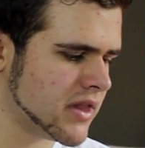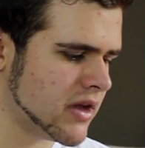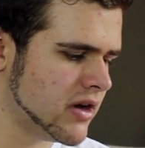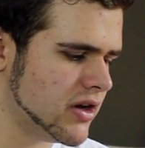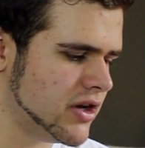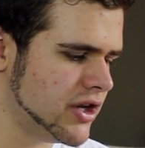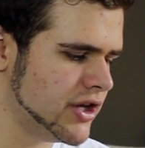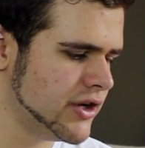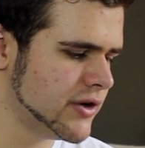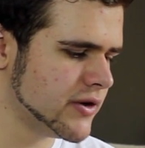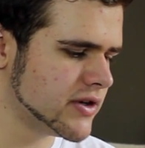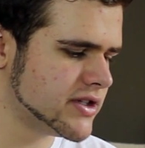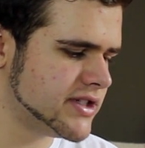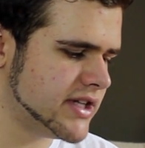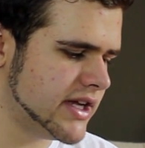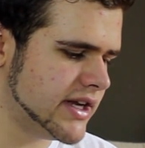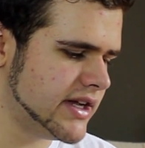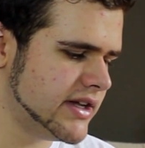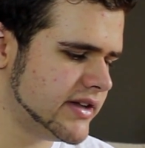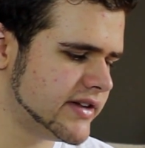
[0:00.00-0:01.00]
New York
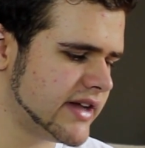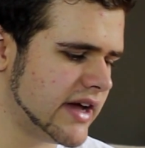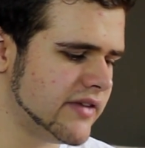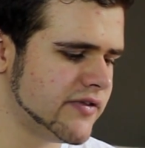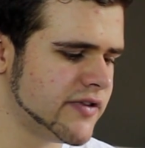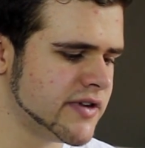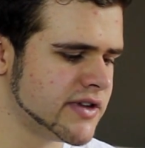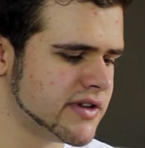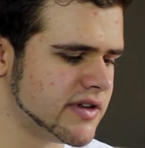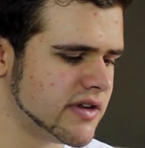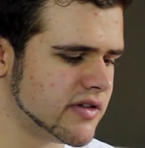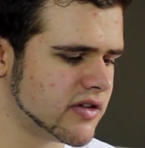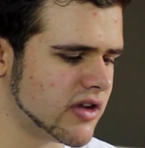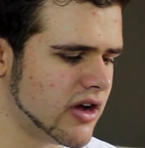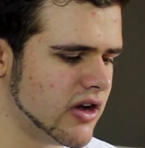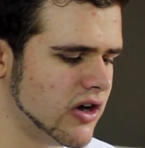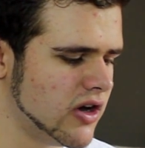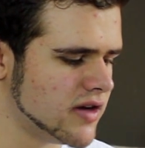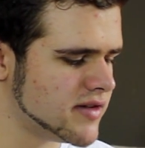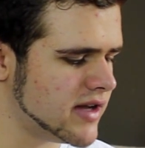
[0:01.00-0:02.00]
City, San
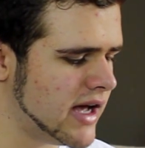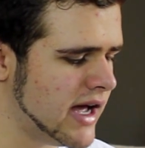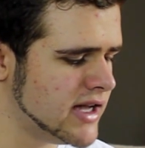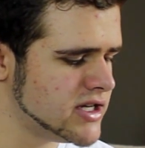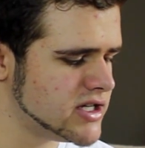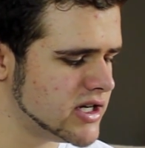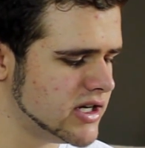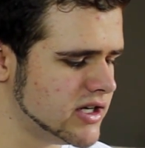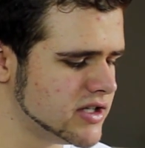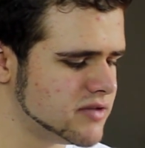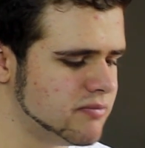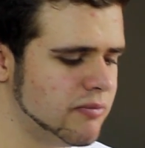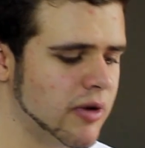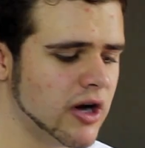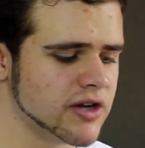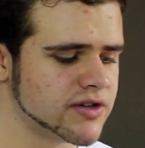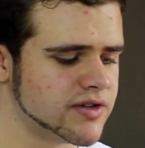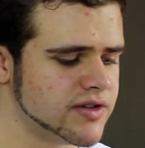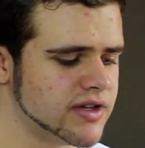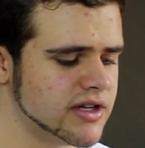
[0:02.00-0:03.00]
Francisco, Los Angeles,
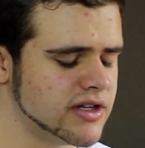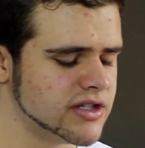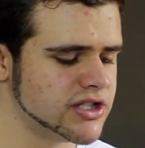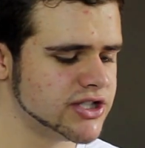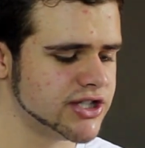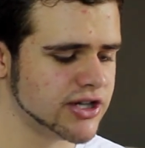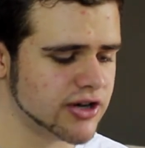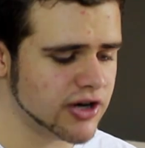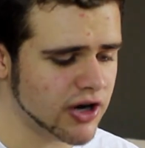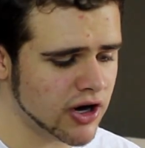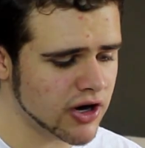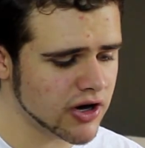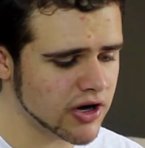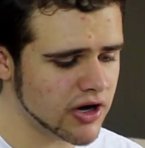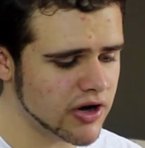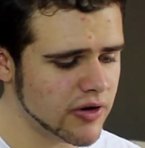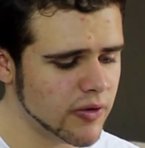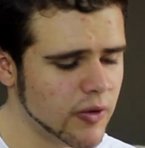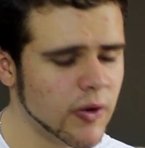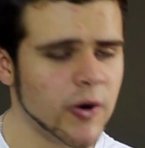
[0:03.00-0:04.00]
Boston,
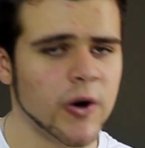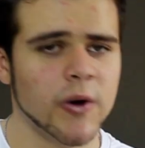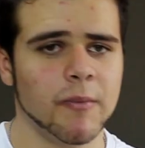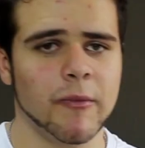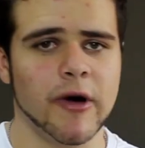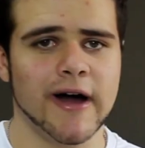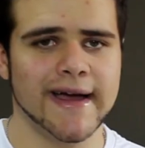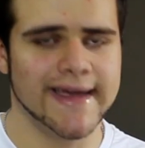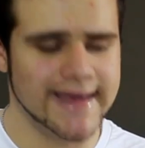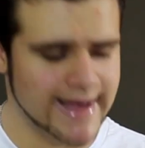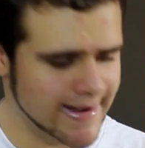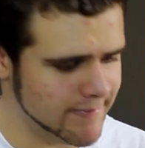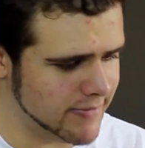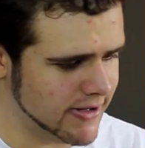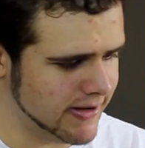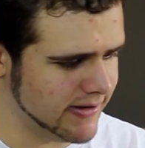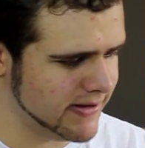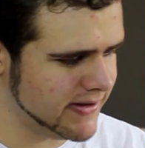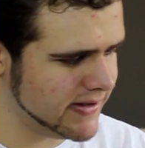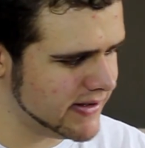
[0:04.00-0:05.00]
Chicago, or Miami.
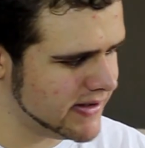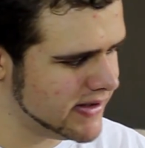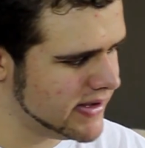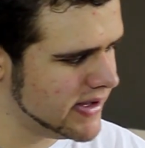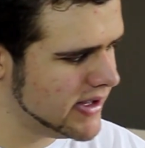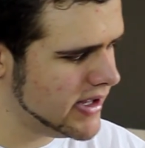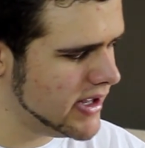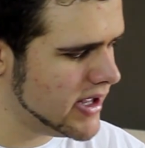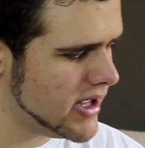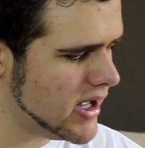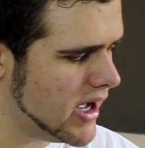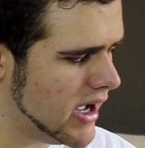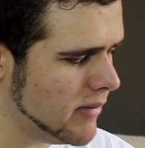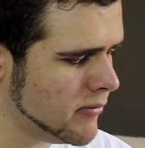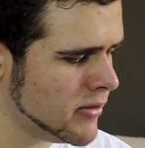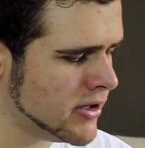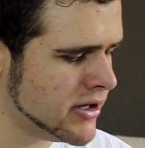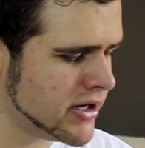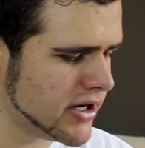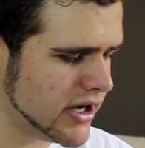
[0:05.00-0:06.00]

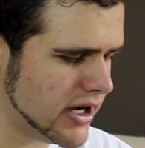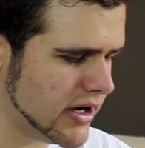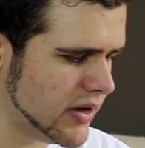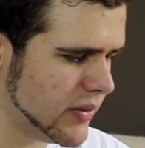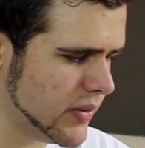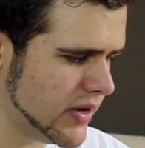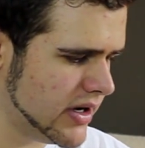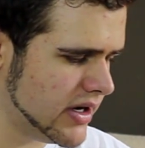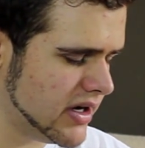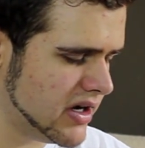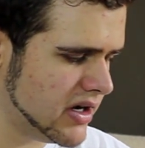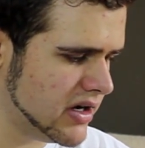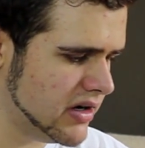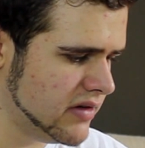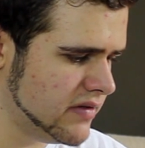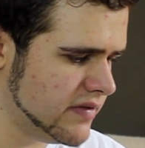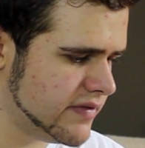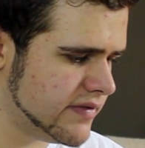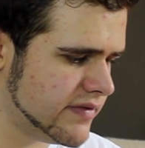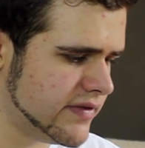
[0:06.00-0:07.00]
I'm gonna go
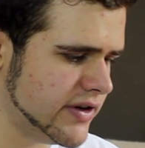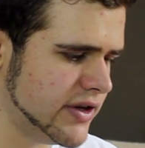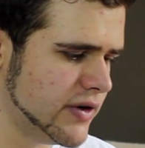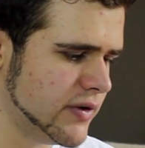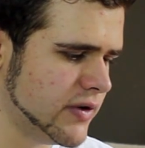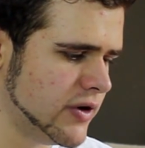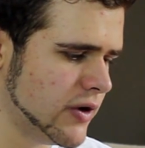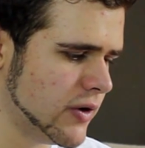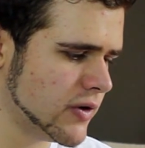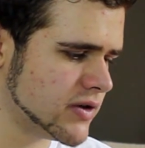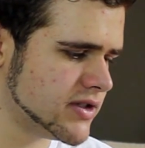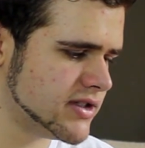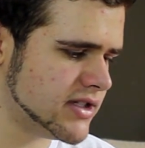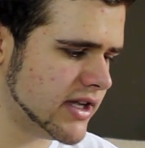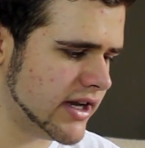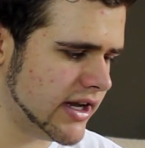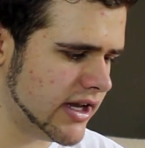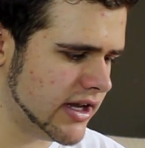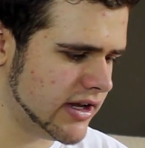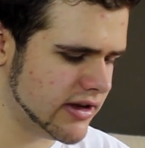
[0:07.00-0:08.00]
with New York
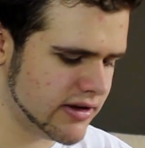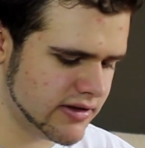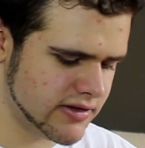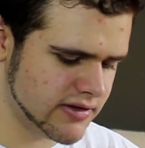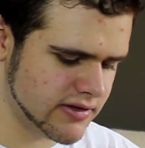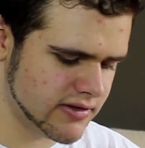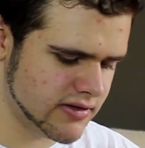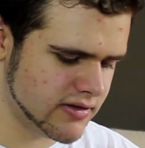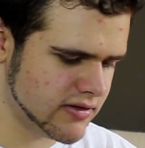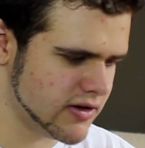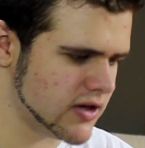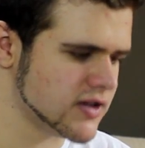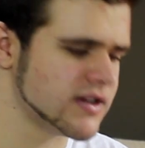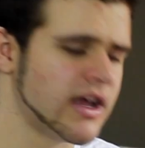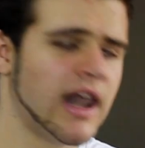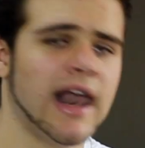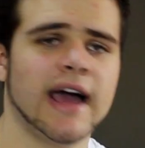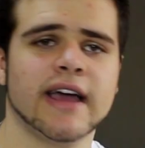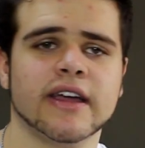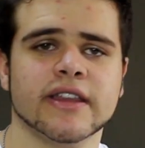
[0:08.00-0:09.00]
City, because I
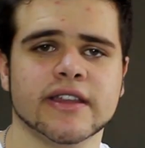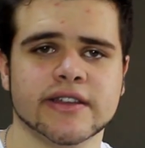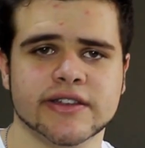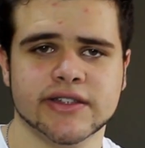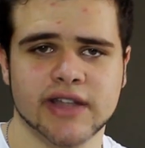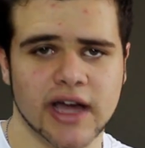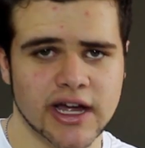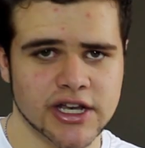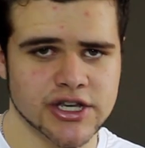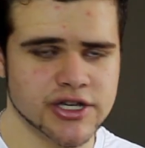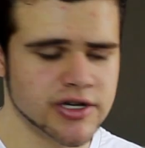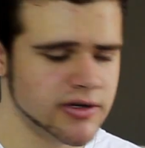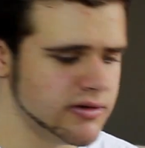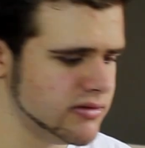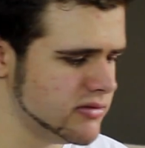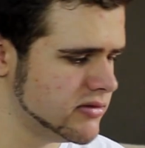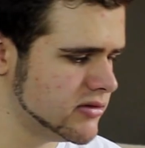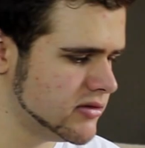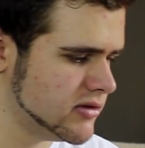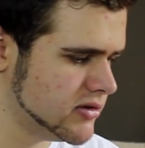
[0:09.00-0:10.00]
like the statue.
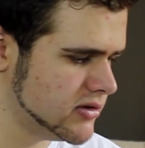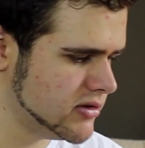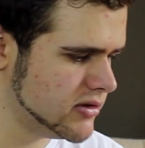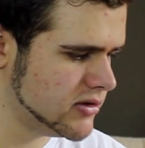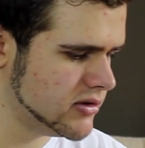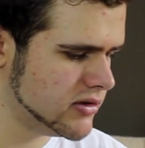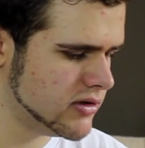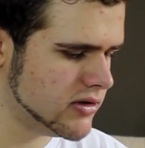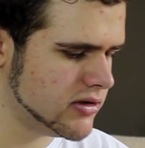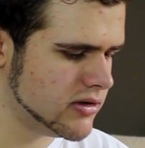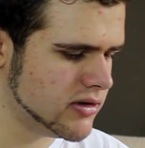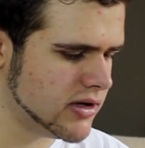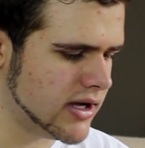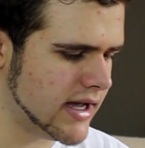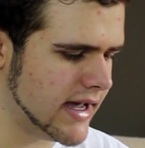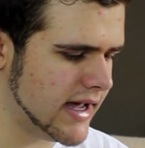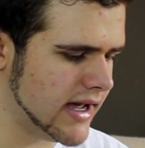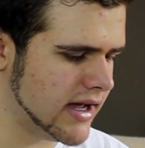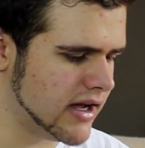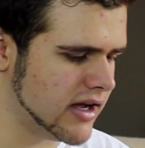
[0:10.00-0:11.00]

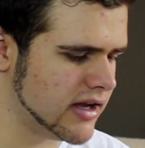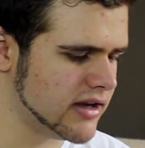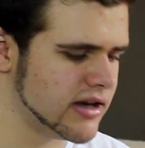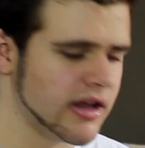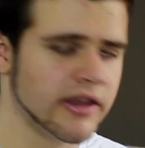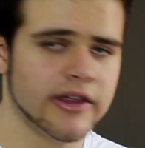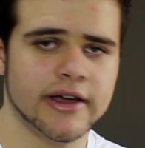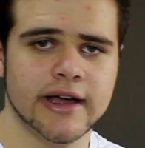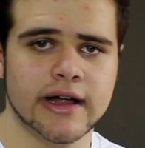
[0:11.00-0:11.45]
And nothing